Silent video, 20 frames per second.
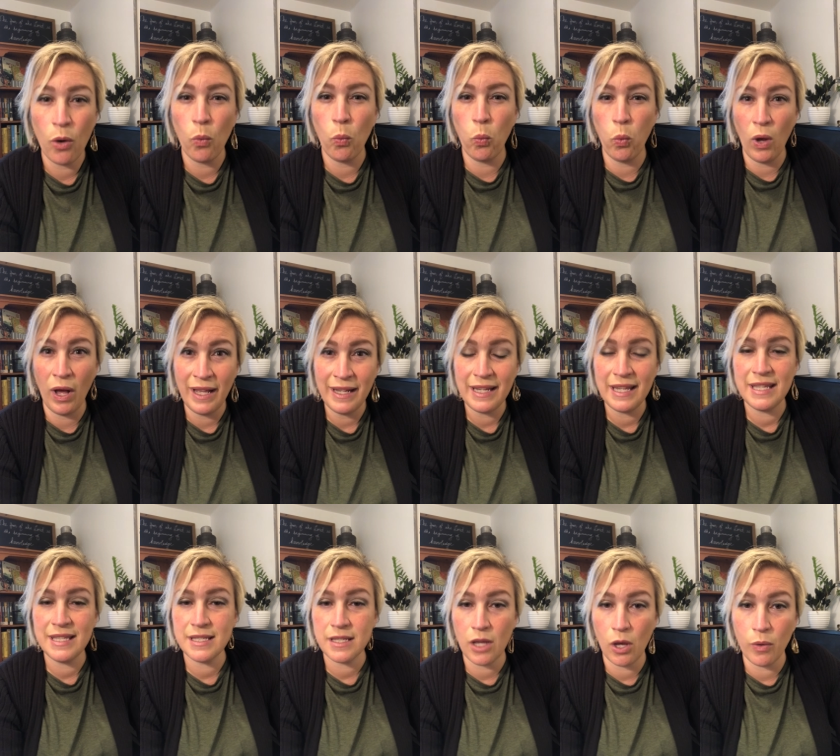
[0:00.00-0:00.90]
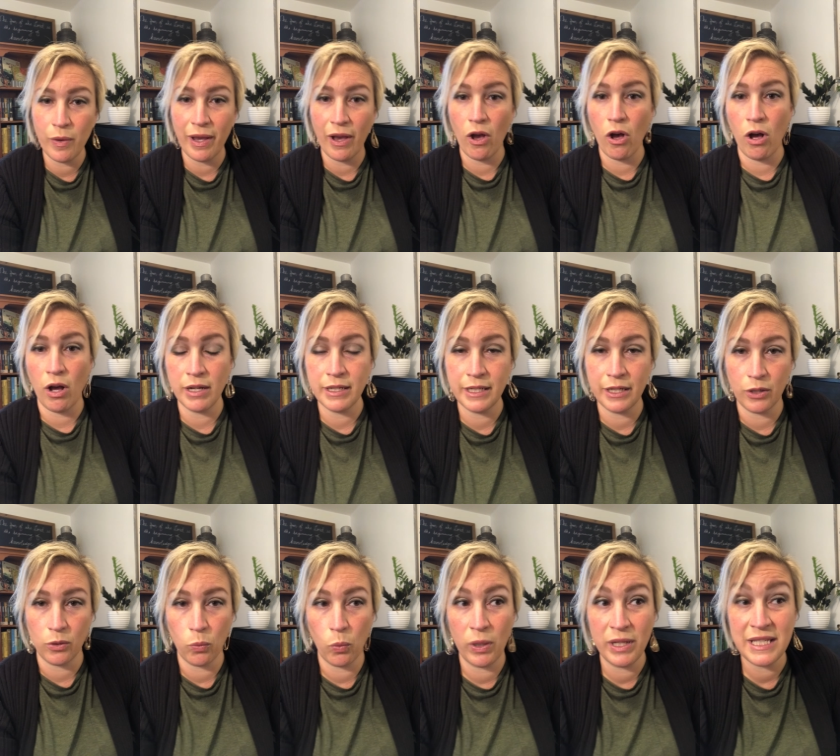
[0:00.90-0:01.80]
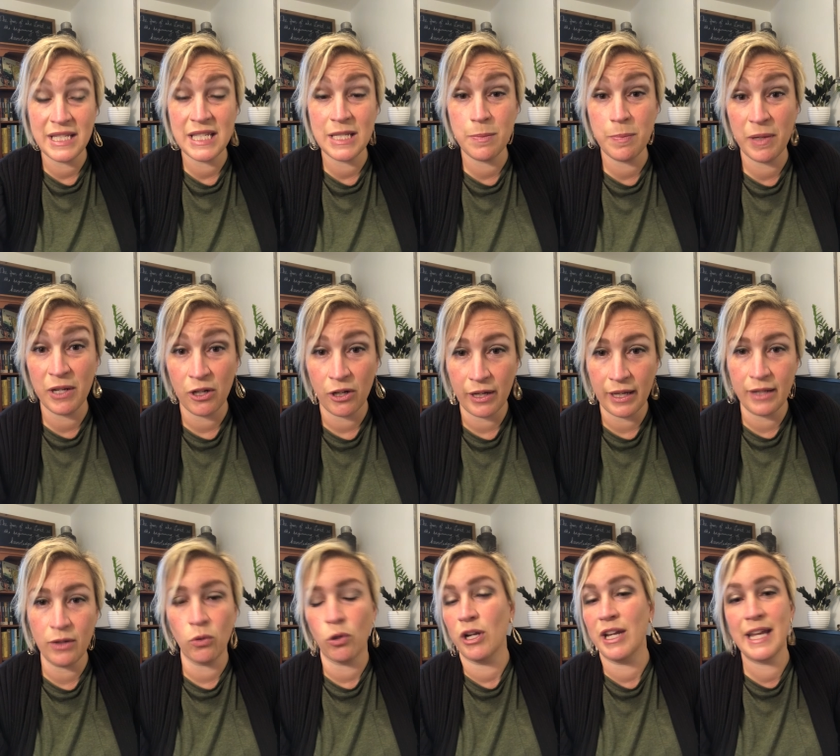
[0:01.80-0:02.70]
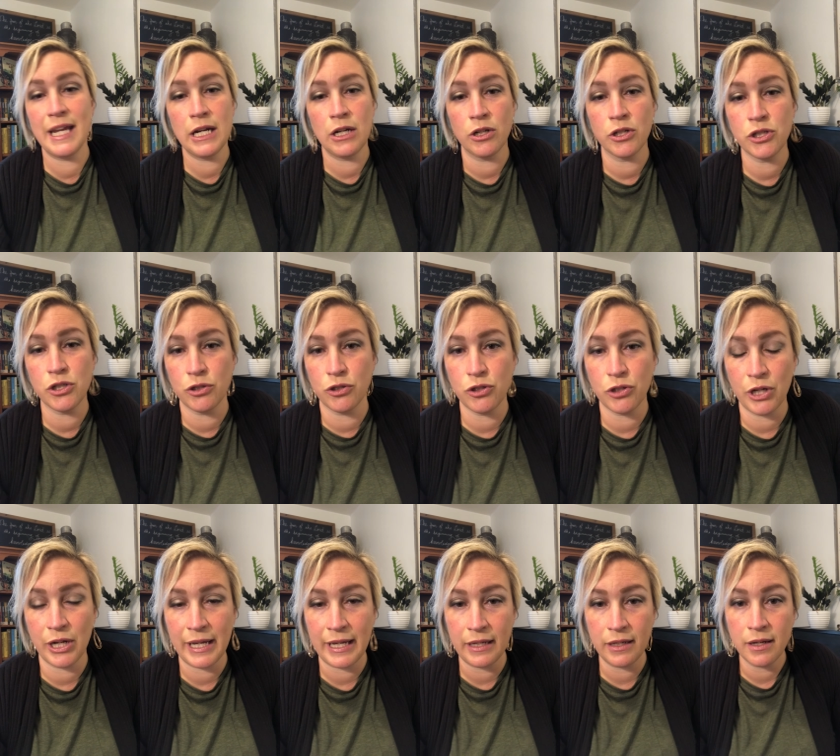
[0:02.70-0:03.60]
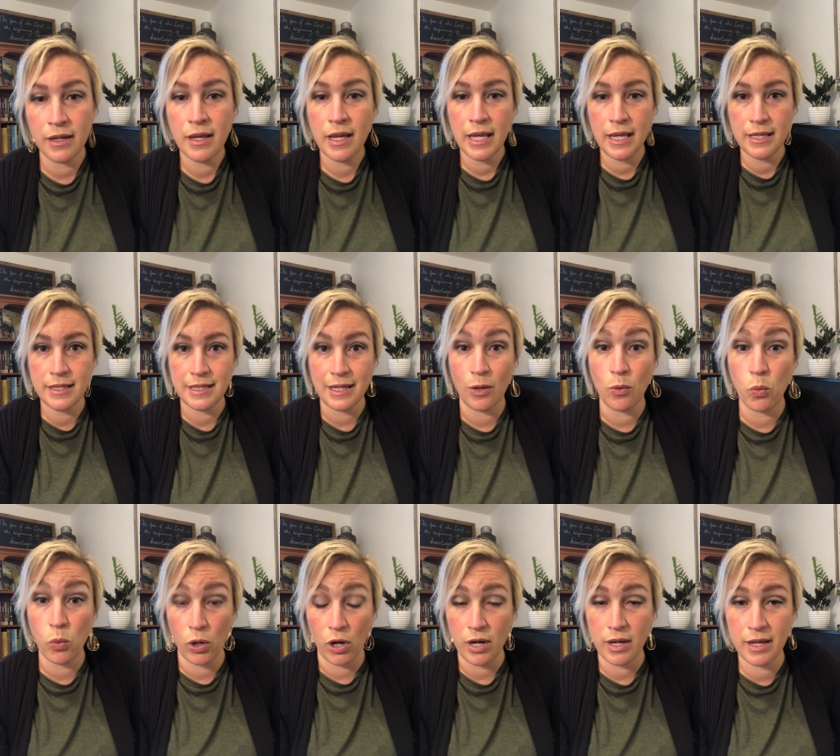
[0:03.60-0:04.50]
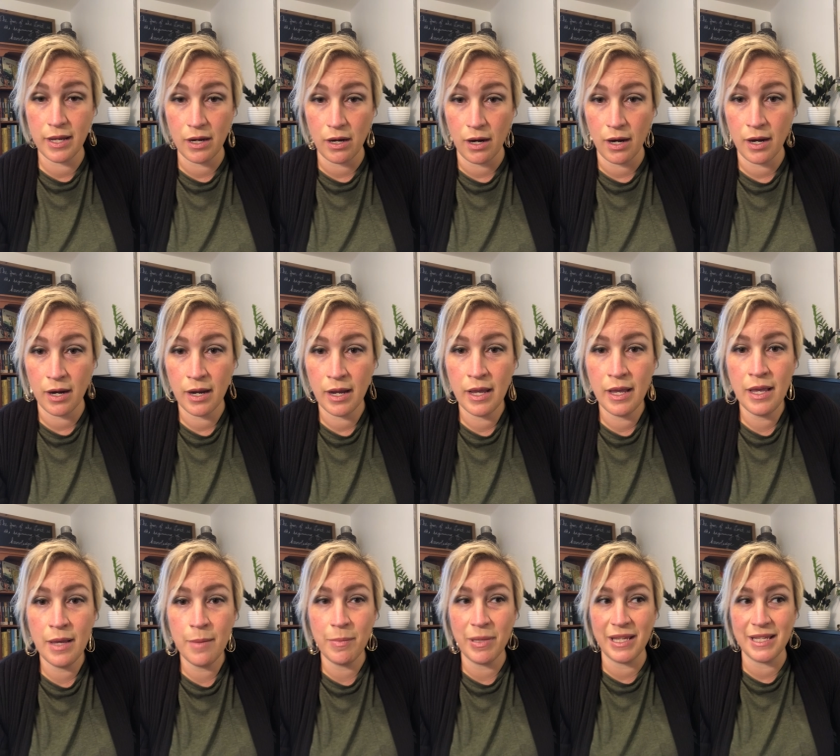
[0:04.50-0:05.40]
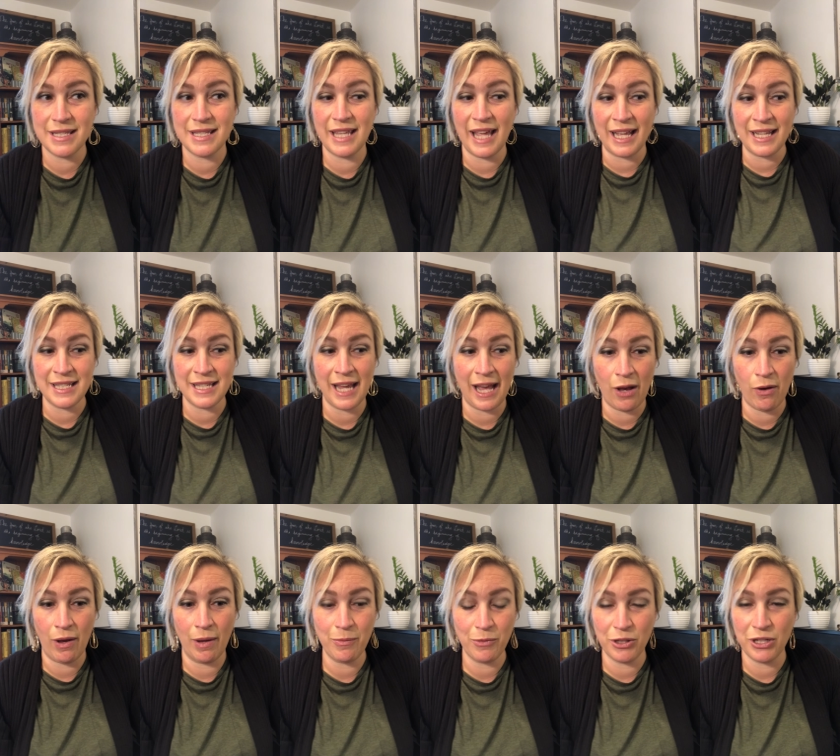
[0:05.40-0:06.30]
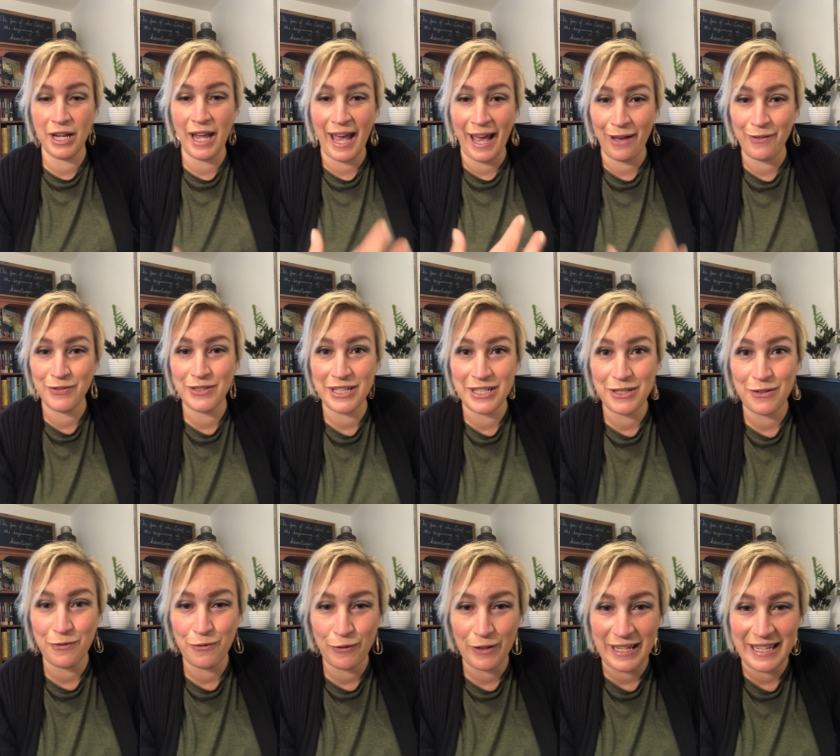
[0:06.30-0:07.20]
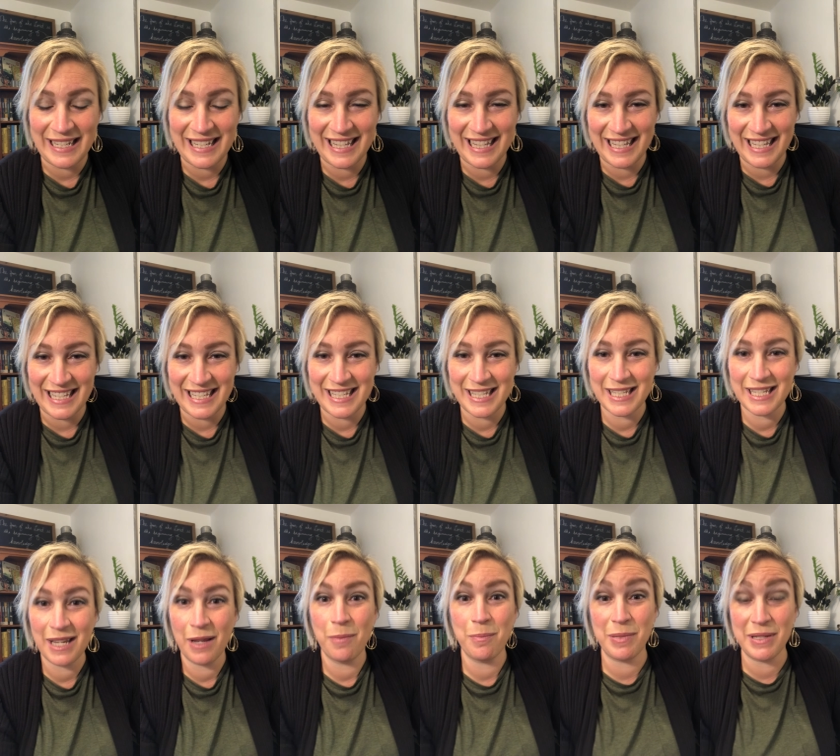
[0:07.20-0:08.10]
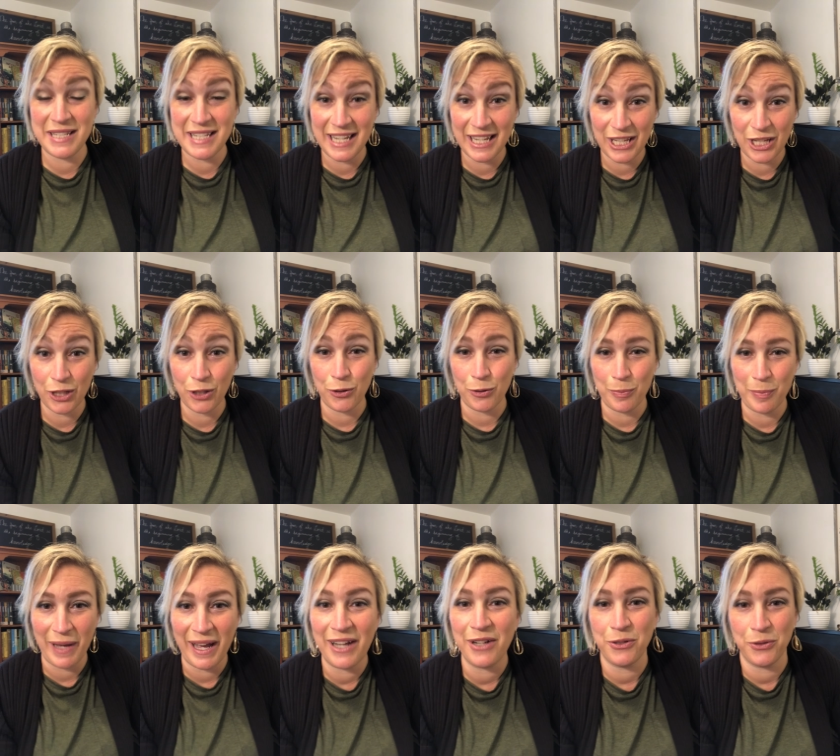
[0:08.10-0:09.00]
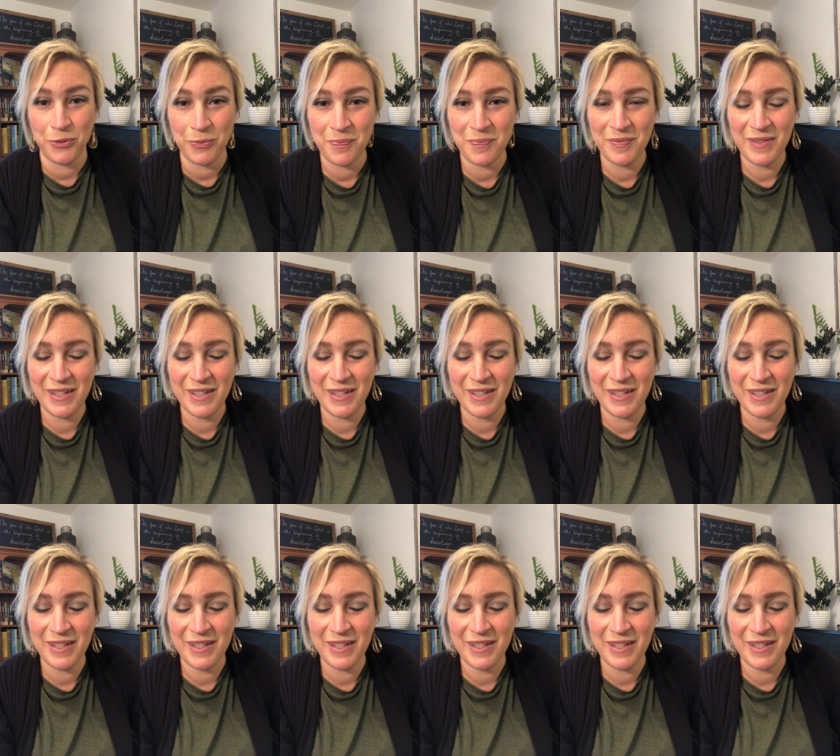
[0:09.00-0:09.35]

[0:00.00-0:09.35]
what is going on here? What spirit or character trait is at work here? Because that's how I'm going to have to defeat this particular battle.